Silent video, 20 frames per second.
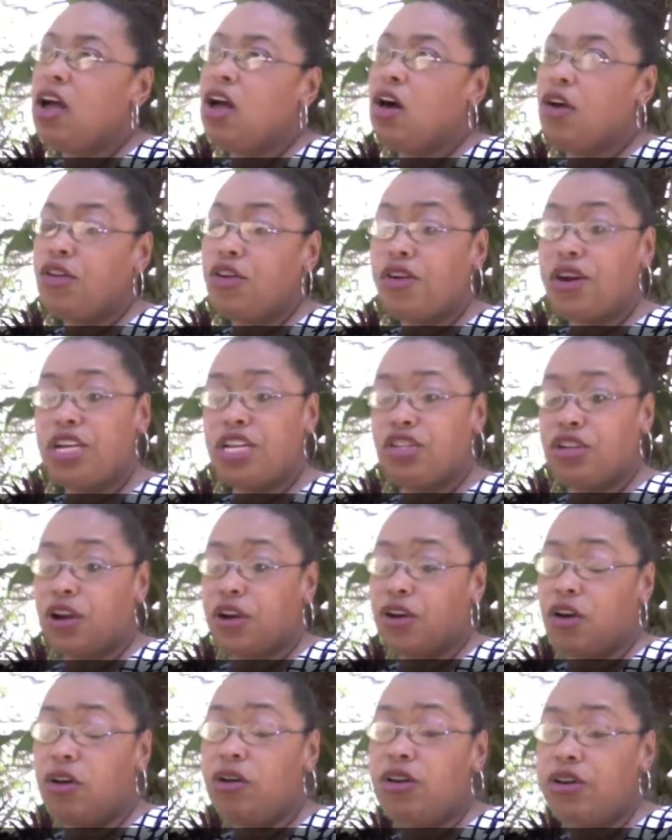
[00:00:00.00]
Go to
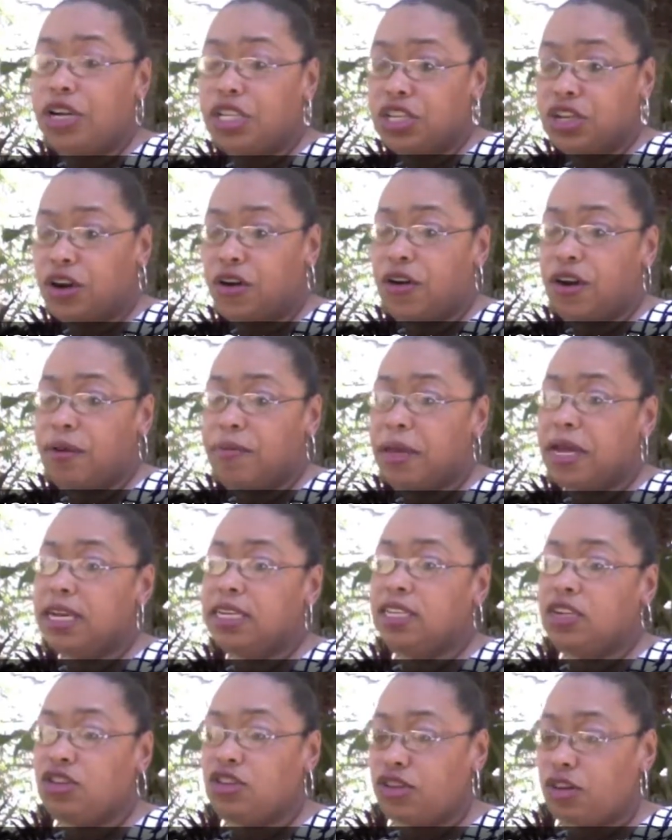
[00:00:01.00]
your attorney,
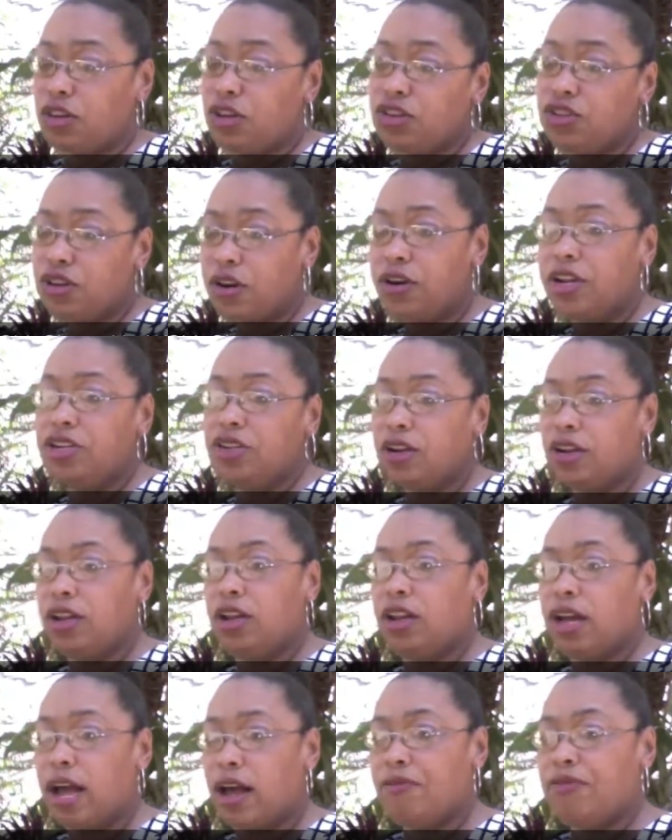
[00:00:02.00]
because your attorney is going
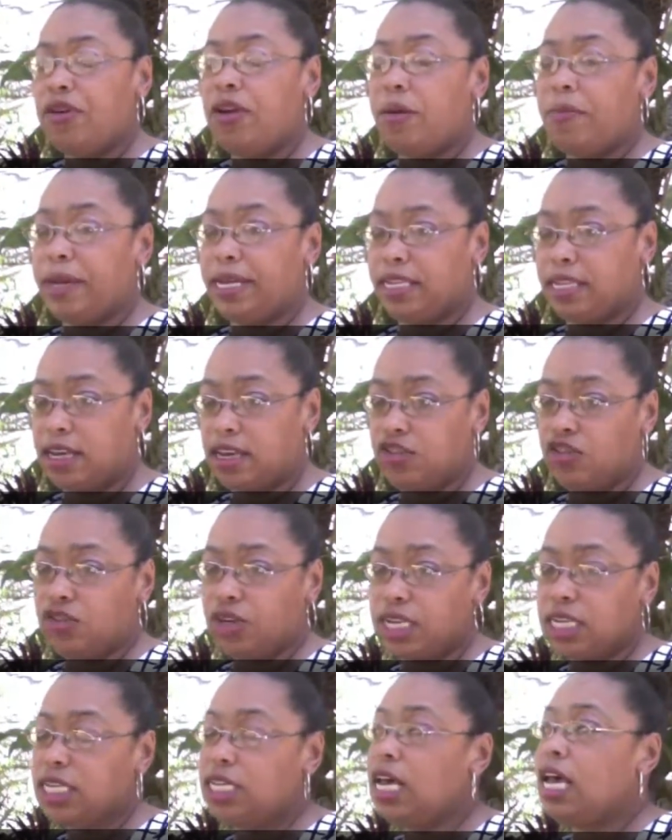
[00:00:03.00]
to look out for your best
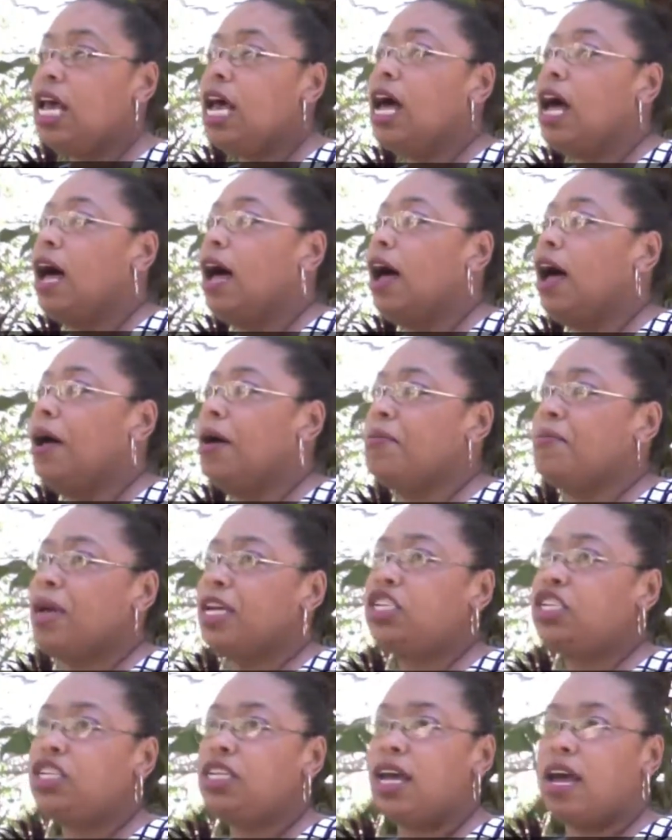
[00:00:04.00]
interest.
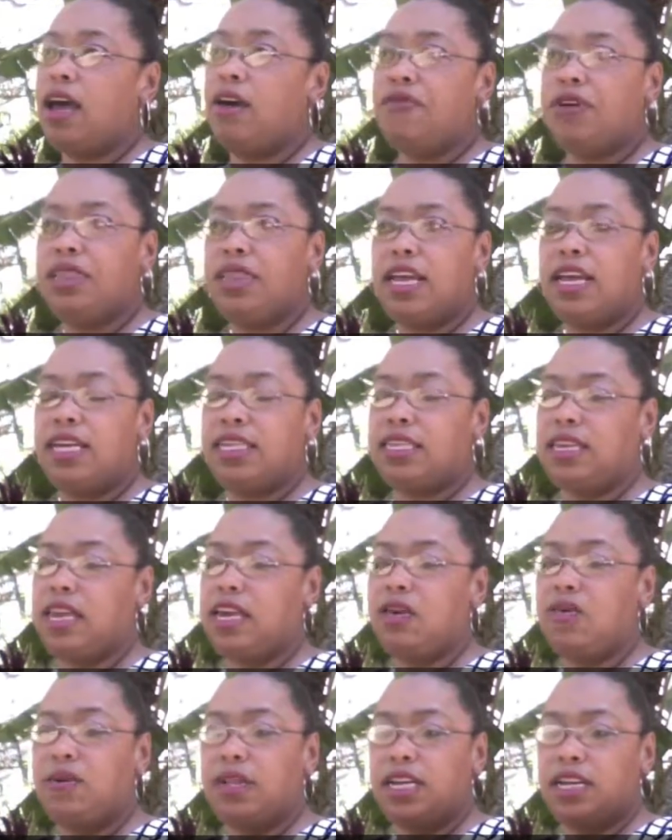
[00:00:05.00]
Make sure that everything is
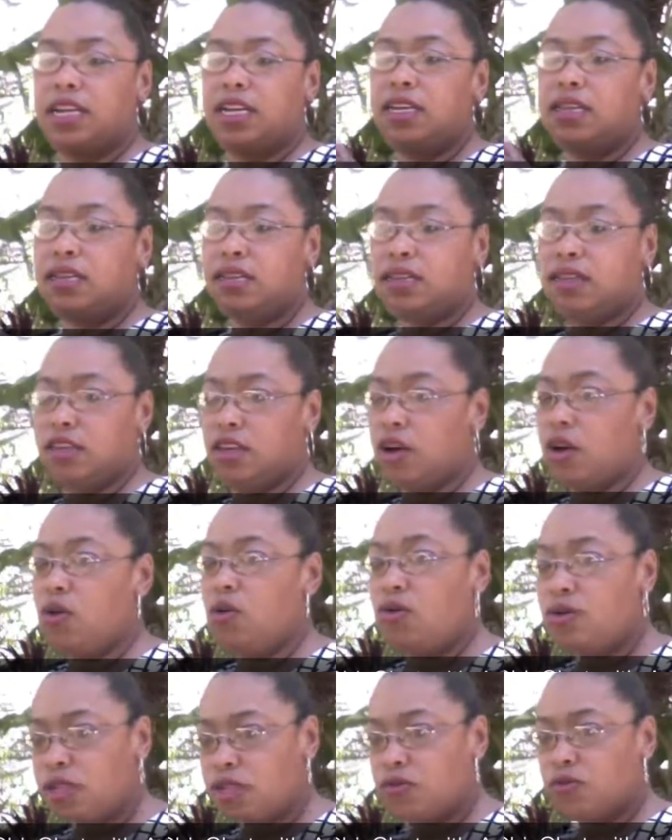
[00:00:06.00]
equally
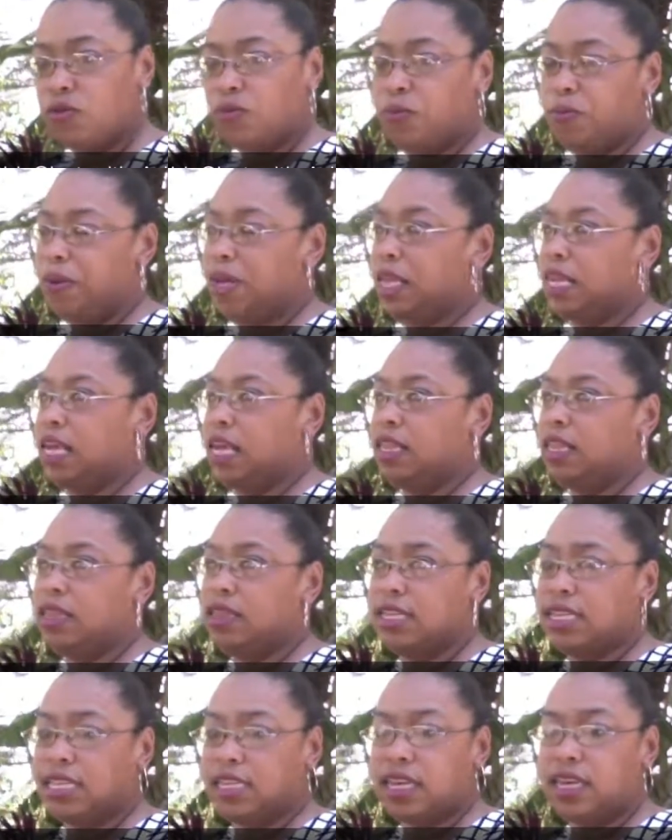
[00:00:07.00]
yoked, meaning
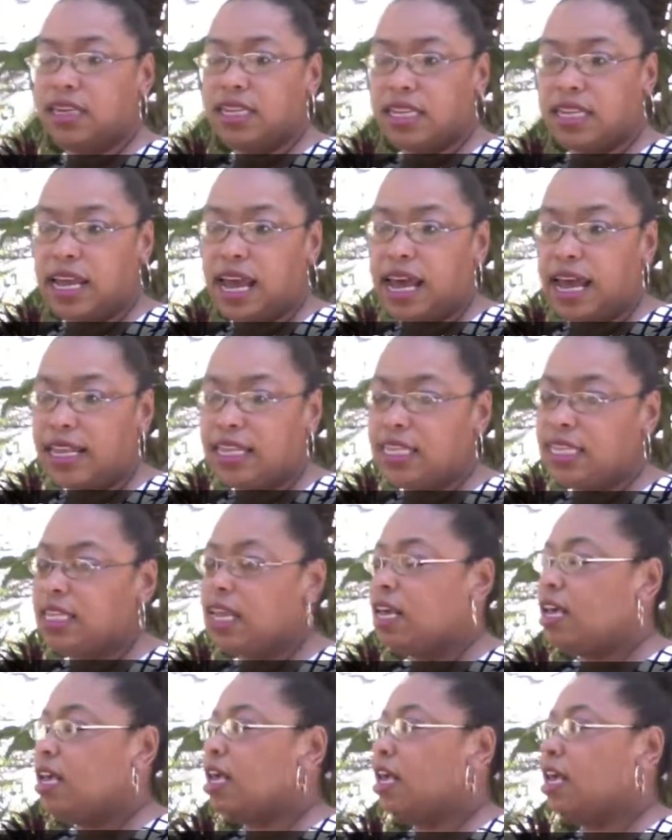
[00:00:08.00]
the skill sets.
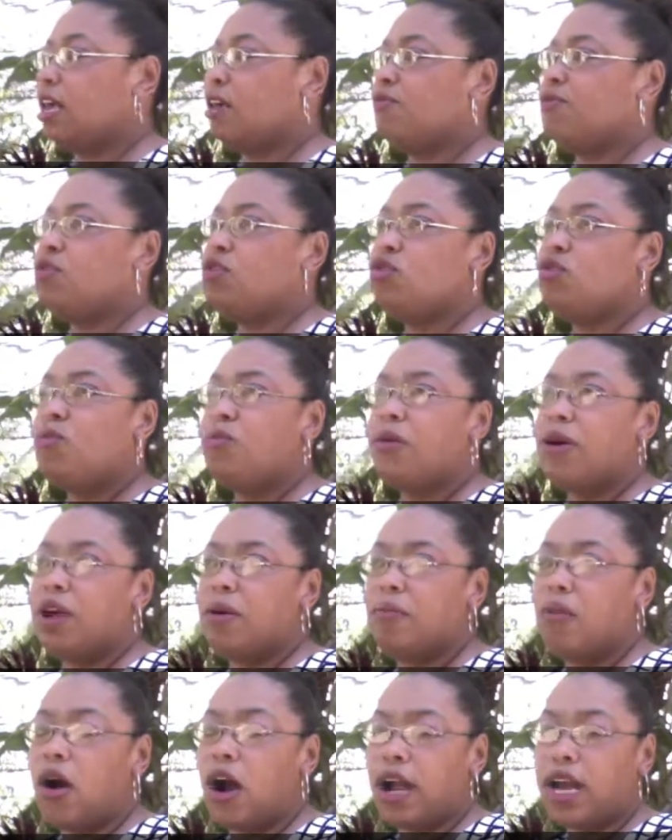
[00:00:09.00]
If you
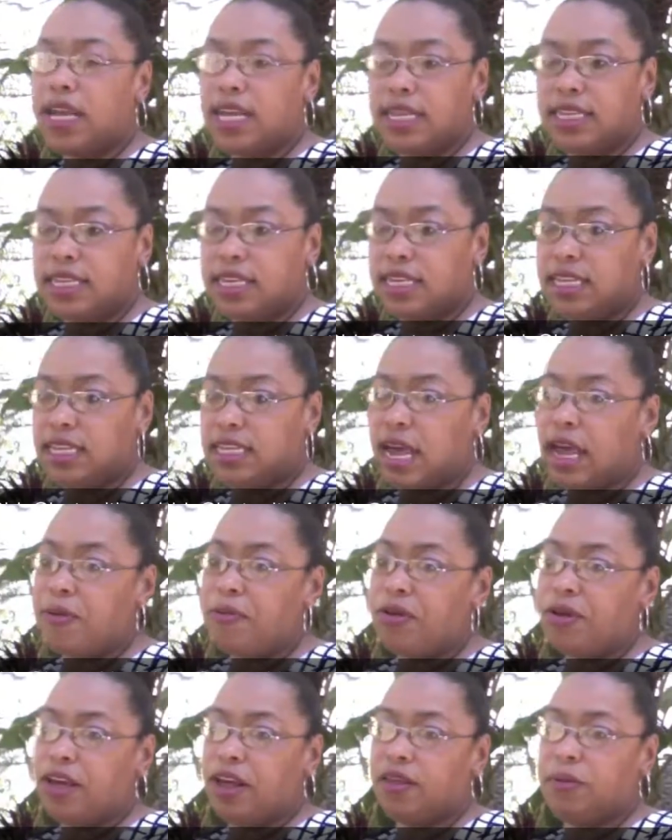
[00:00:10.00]
bring marketing to the
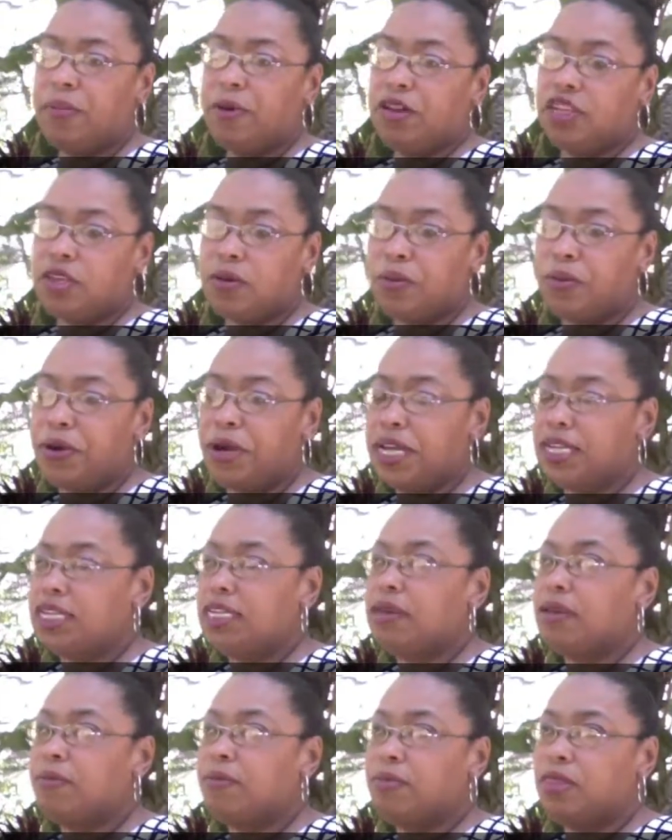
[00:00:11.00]
table and the other person brings
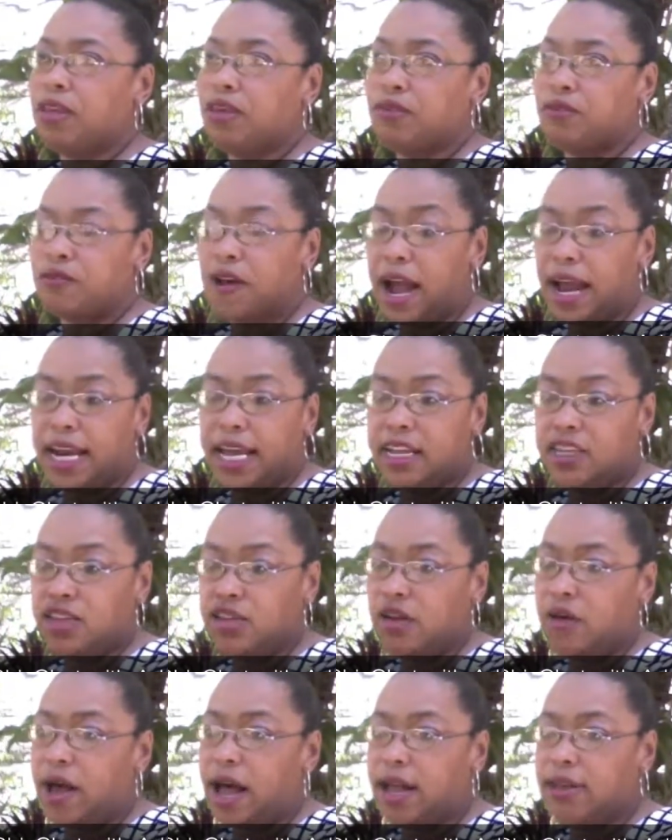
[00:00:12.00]
the finance
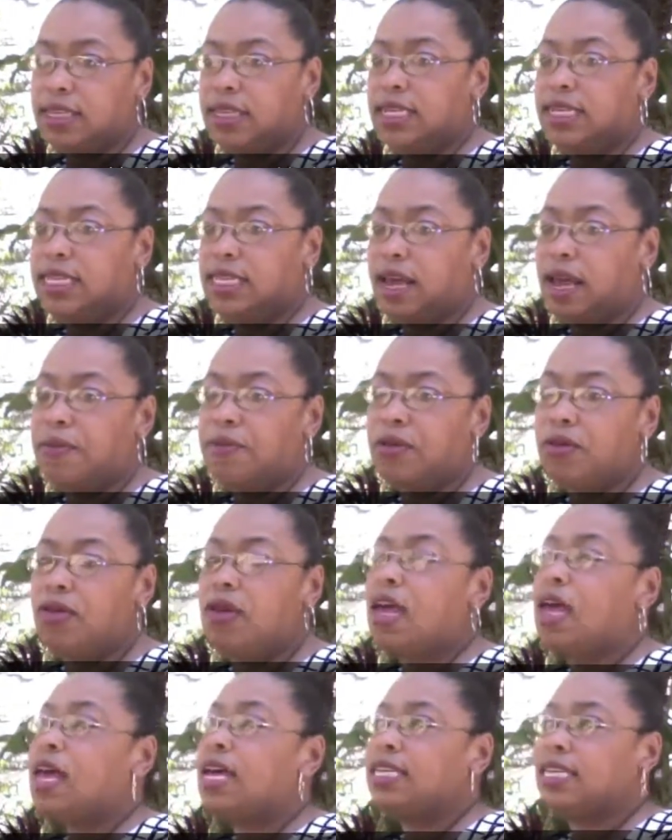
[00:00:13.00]
know-how to the table,
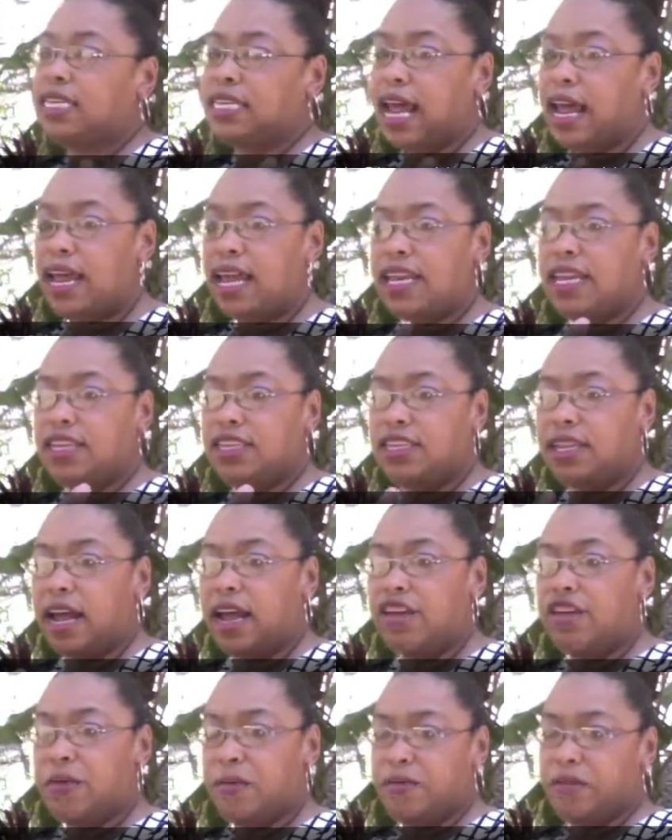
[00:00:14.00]
stay
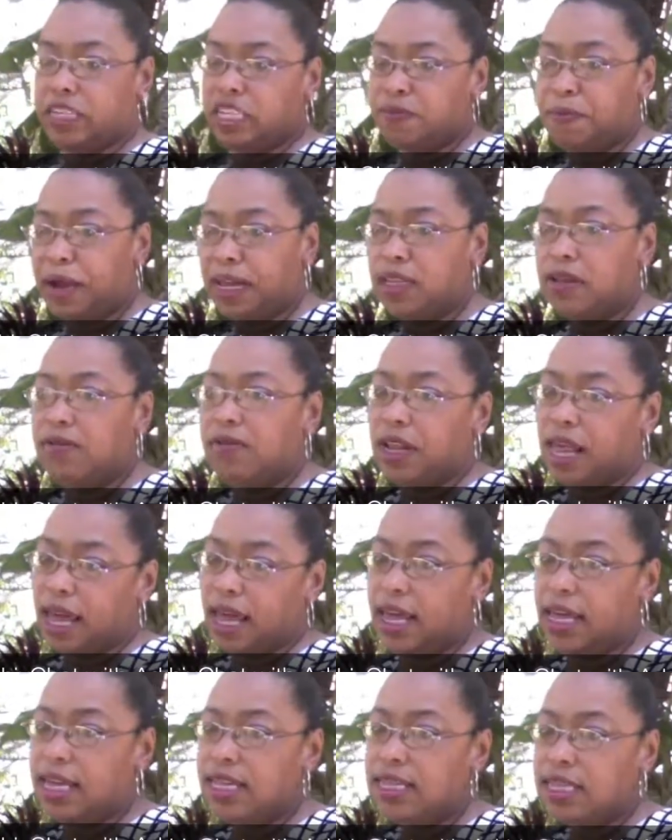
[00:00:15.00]
in your respective
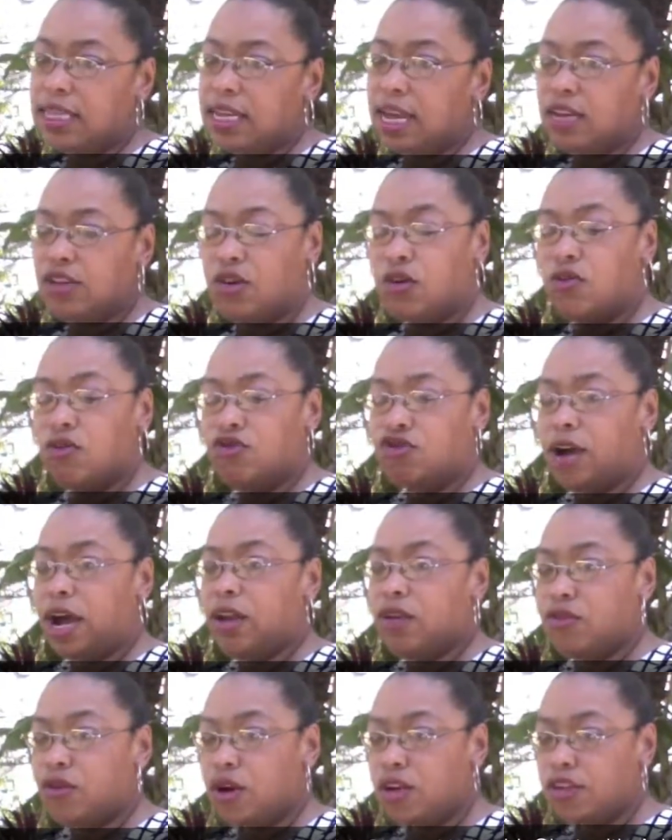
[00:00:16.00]
lanes and don't try
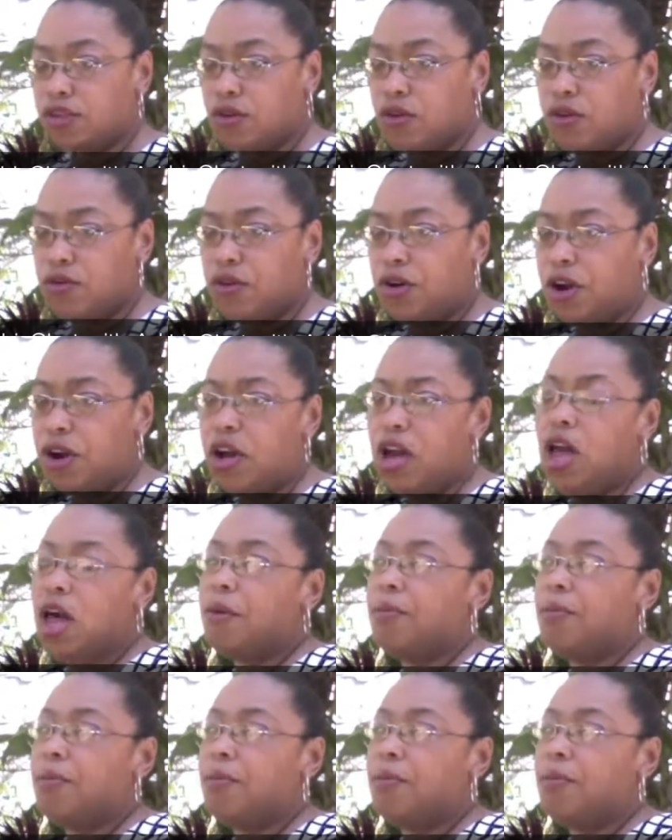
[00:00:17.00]
to cross over.